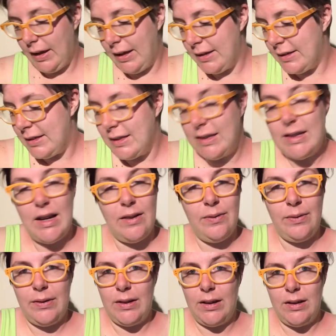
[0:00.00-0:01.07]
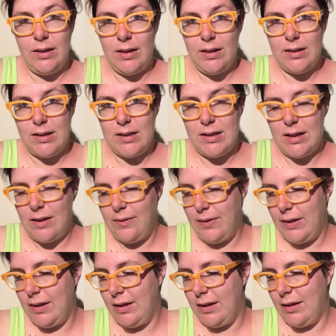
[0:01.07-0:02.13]
it's
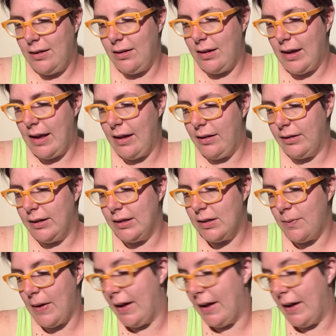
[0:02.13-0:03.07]
definitely held its